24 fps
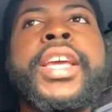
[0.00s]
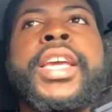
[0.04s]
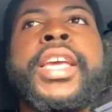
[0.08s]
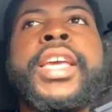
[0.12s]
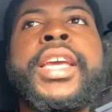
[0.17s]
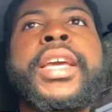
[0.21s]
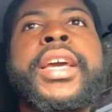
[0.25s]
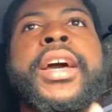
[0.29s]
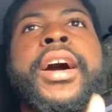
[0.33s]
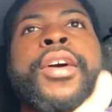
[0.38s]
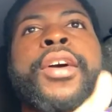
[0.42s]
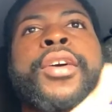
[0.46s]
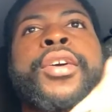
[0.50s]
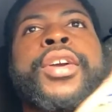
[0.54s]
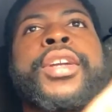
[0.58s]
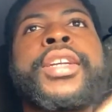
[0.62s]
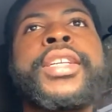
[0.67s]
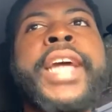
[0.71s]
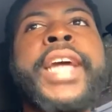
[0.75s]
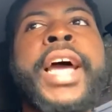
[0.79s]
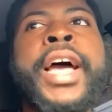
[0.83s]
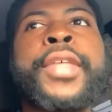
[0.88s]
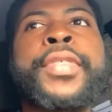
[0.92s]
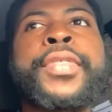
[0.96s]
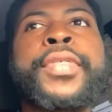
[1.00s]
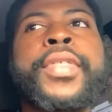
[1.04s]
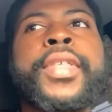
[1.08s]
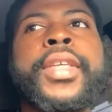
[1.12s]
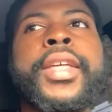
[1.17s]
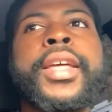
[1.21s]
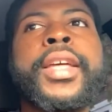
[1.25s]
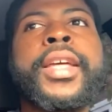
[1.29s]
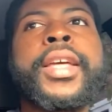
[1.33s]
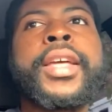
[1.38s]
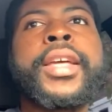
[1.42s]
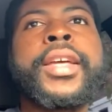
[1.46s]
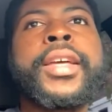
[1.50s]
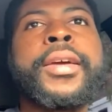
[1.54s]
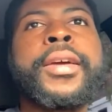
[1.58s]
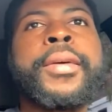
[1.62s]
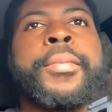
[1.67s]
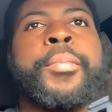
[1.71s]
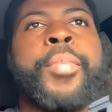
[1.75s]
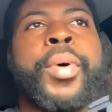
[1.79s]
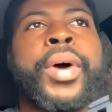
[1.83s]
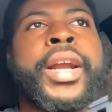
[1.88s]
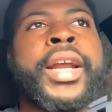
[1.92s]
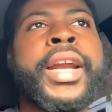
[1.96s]
He conquered death,
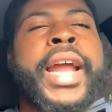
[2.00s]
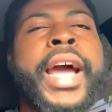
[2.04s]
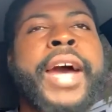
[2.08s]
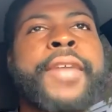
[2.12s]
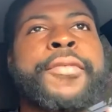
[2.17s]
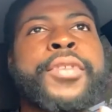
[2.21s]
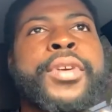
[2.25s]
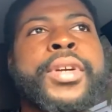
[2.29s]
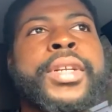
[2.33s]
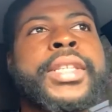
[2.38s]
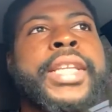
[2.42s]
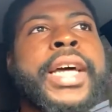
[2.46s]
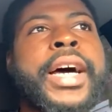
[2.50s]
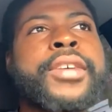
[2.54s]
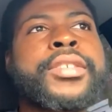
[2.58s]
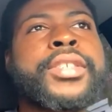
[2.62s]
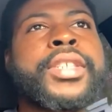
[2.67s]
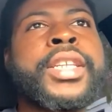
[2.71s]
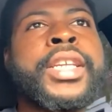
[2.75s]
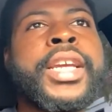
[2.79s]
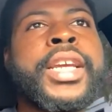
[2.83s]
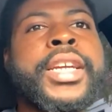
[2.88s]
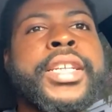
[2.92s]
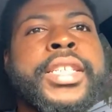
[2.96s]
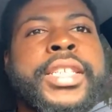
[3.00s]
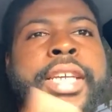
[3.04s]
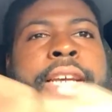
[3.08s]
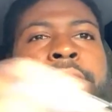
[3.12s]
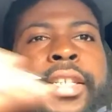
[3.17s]
but then after a thousand years, he